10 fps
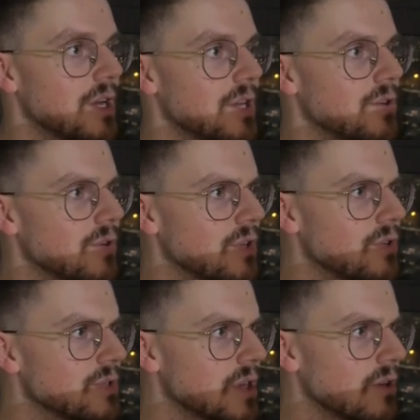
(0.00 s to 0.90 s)
You can
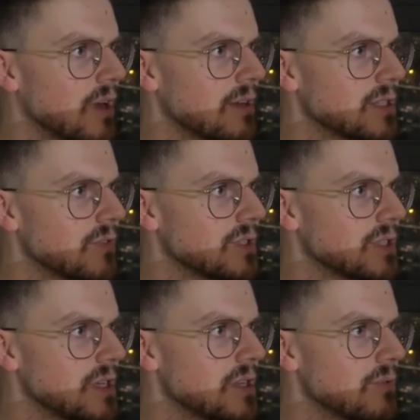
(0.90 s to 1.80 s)
use their cloud
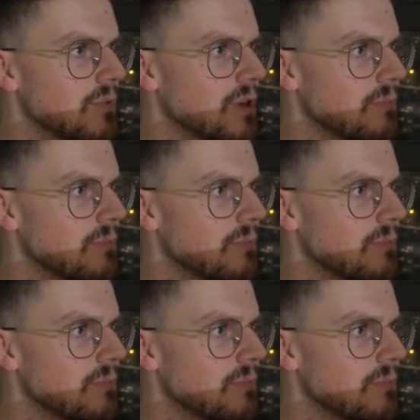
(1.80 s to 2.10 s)
services, either one,